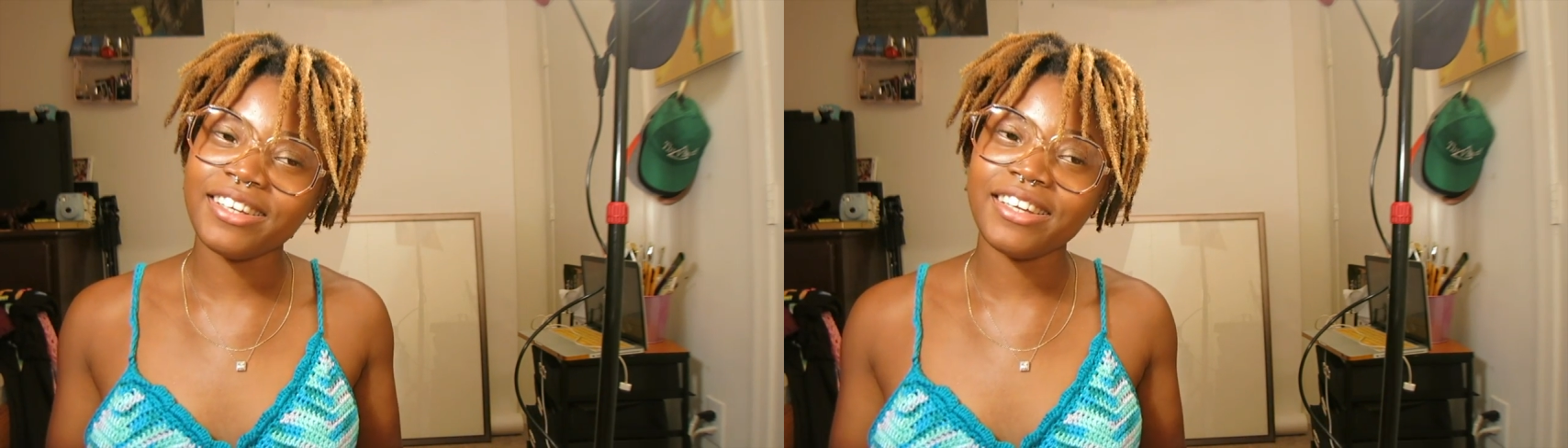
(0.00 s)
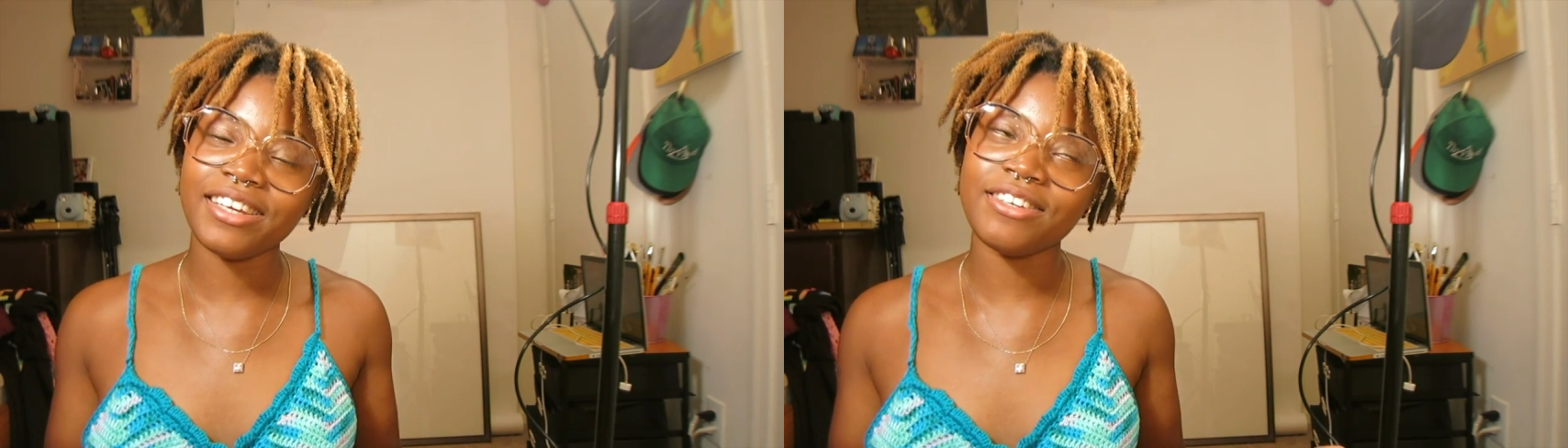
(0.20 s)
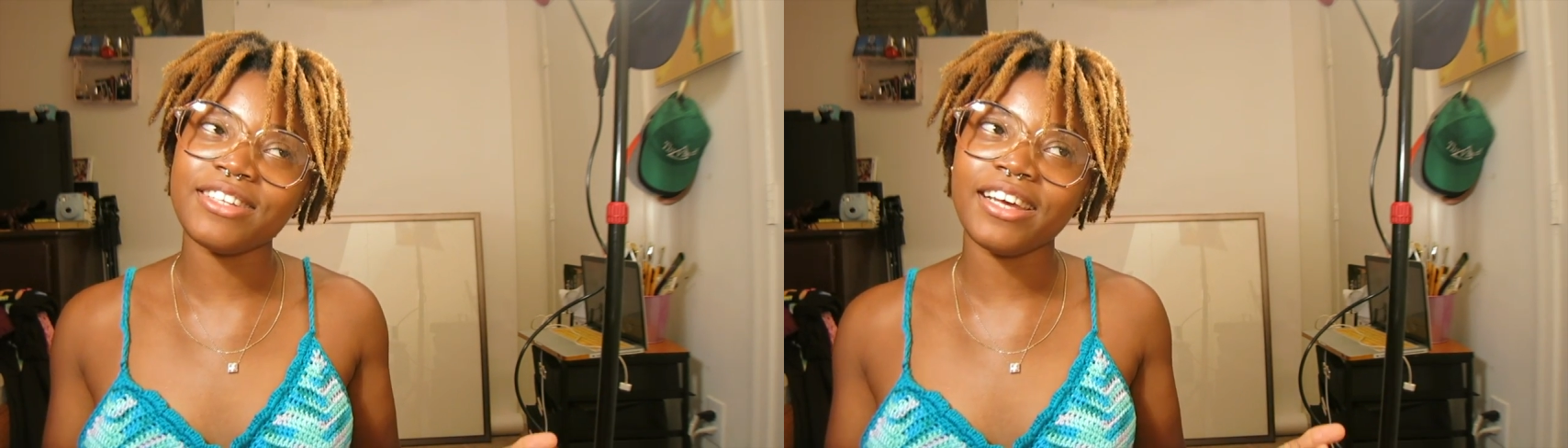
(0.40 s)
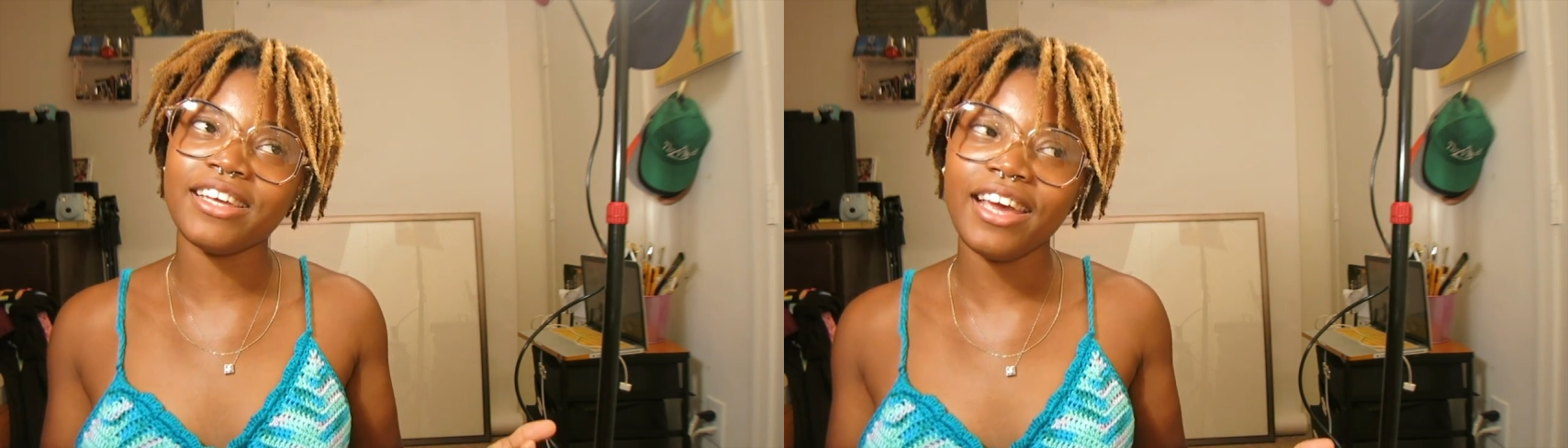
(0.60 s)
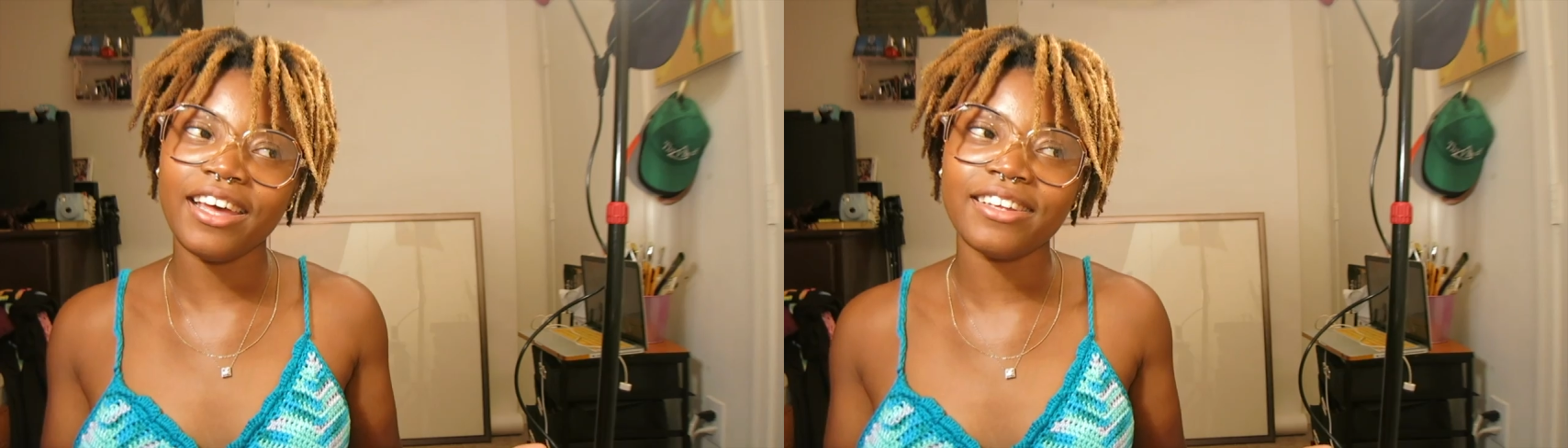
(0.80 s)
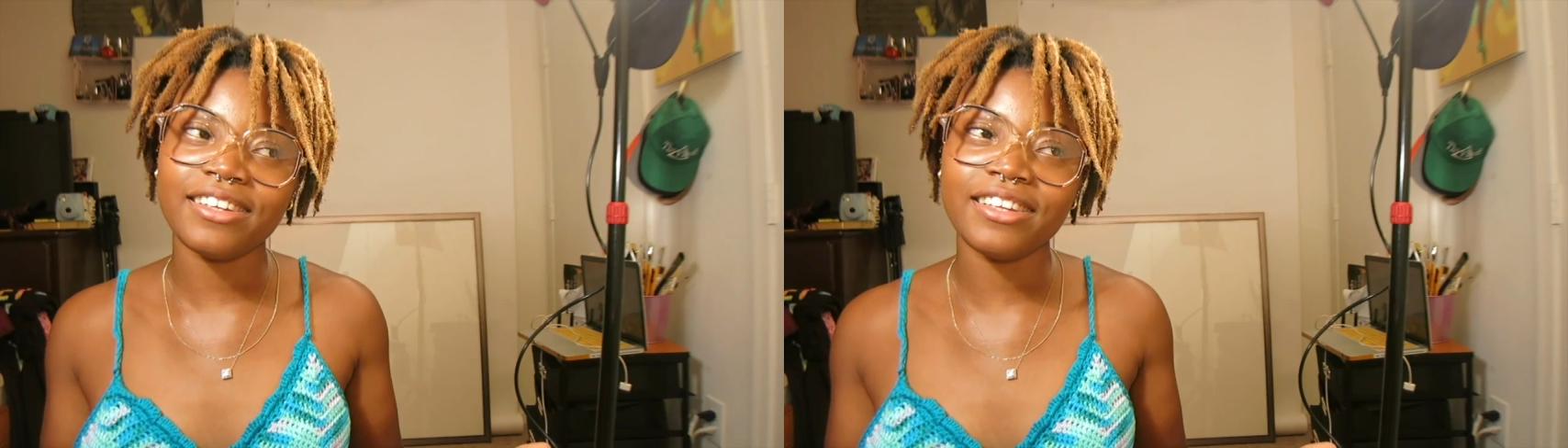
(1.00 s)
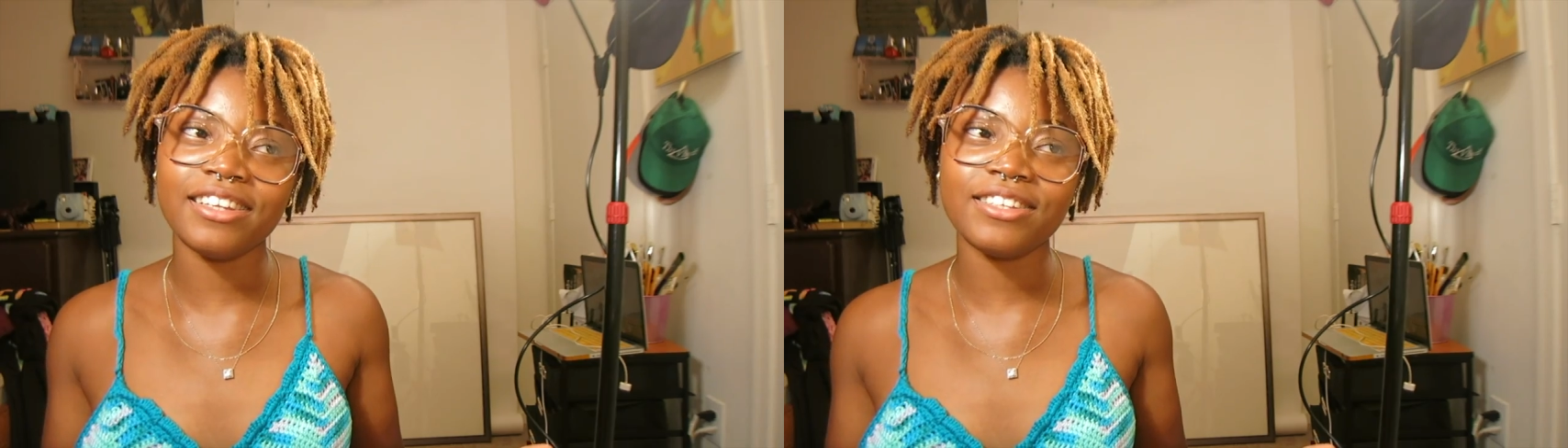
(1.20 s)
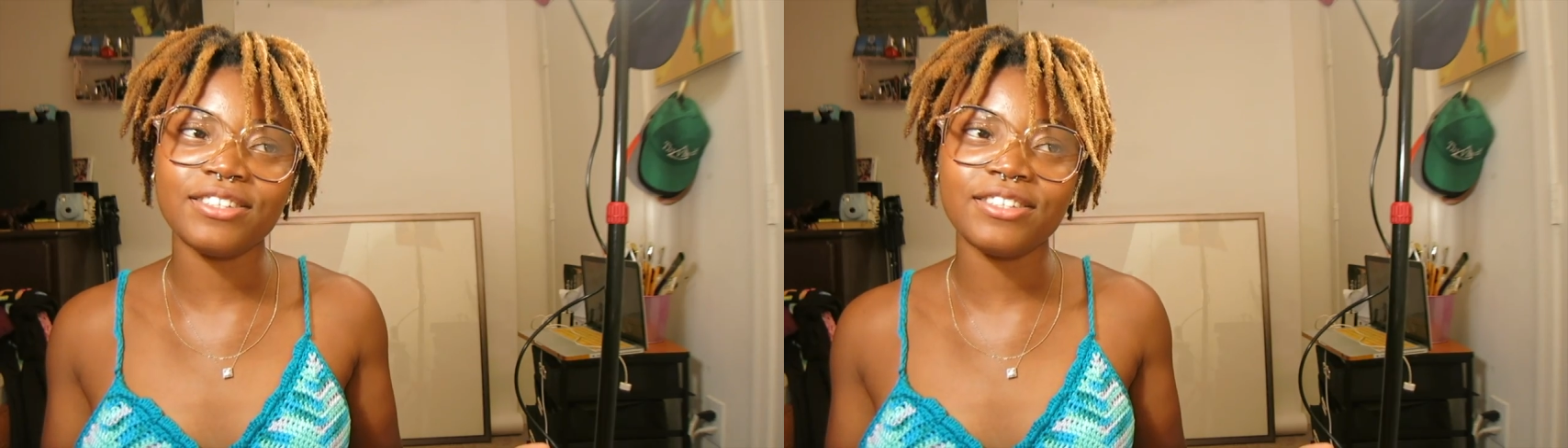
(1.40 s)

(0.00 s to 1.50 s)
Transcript: And he's like, yeah. And then